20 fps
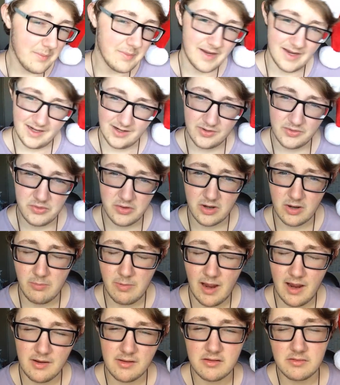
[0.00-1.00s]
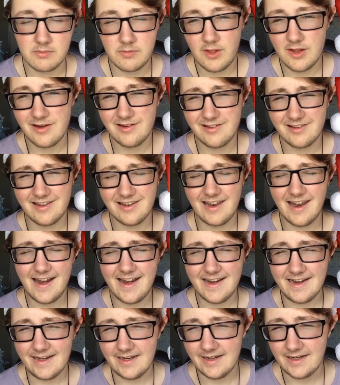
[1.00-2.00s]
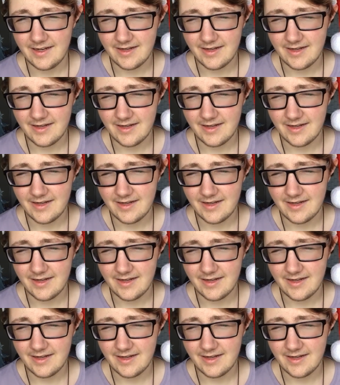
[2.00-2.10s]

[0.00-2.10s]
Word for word: I'm here to talk about some things today.